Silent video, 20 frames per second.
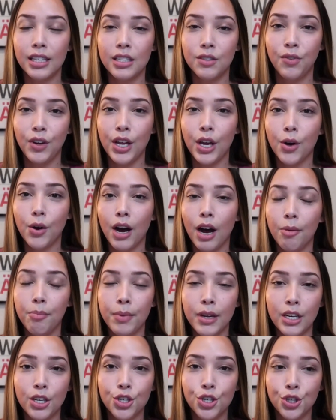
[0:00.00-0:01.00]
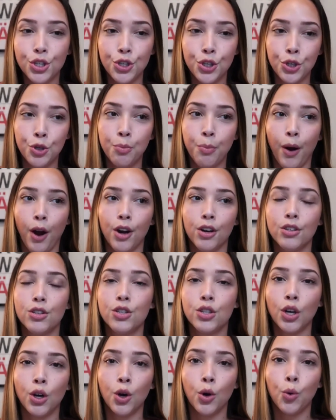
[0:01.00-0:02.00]
this video up into 2 parts.
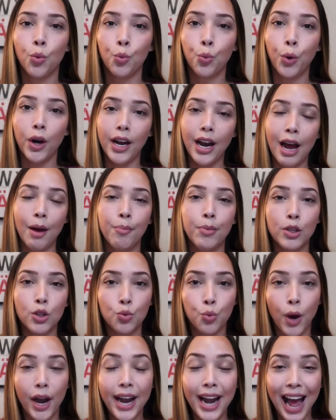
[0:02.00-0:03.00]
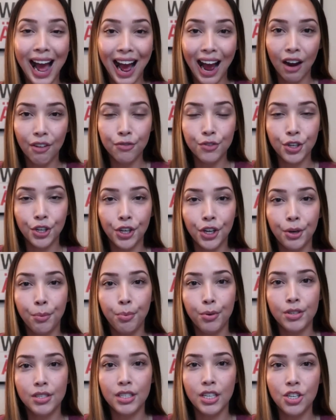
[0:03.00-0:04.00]
So what happens right after your
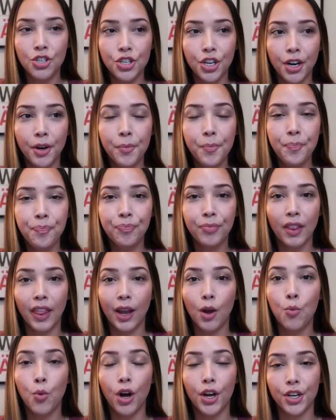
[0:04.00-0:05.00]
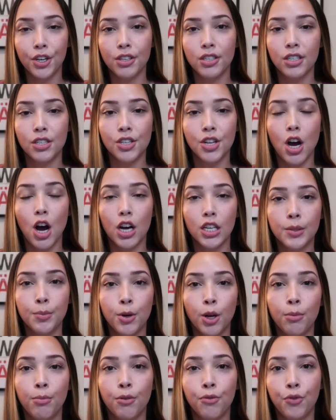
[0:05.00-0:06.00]
procedure, like while you're still in the
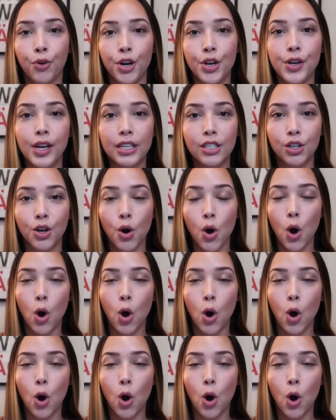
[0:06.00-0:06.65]
hospital before you get to go